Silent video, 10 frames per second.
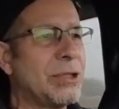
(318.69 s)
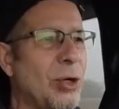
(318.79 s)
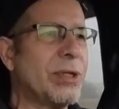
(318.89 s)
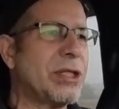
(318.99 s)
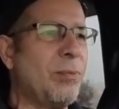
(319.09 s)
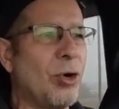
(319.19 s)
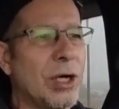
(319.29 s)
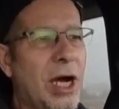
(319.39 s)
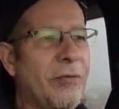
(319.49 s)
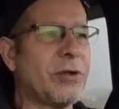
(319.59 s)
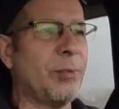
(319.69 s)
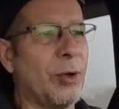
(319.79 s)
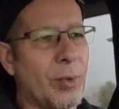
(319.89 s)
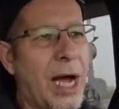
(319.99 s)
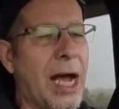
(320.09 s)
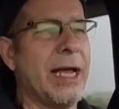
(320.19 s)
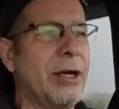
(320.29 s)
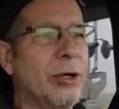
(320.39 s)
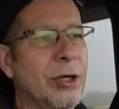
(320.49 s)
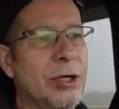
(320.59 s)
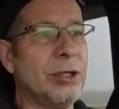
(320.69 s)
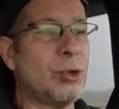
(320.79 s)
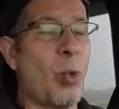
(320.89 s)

So it's a more comfortable ride. Hers,